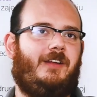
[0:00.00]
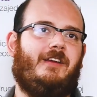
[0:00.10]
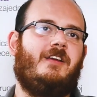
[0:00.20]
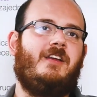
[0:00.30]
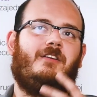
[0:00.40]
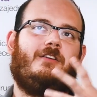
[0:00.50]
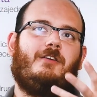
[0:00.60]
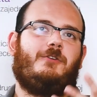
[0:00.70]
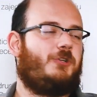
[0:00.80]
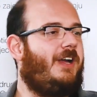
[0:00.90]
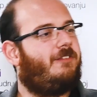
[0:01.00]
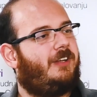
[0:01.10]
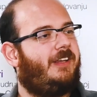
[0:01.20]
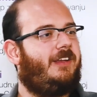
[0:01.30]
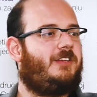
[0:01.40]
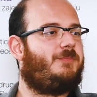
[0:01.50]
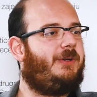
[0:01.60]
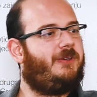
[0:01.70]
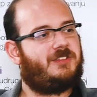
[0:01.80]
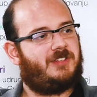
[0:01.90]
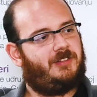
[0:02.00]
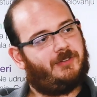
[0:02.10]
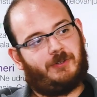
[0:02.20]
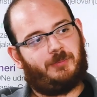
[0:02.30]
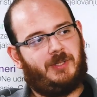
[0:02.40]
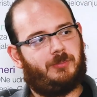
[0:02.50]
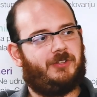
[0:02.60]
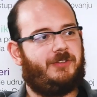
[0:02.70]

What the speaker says: Like, traveling, experiencing different people,